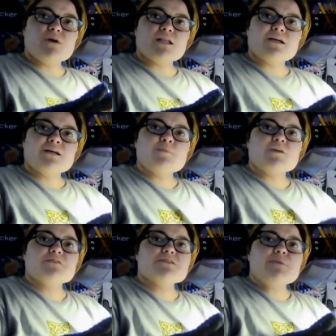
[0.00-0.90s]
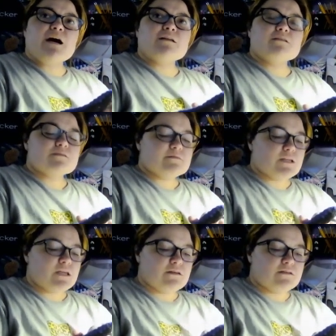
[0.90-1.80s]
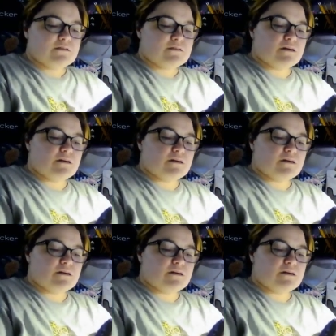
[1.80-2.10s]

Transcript: What I like about this pattern is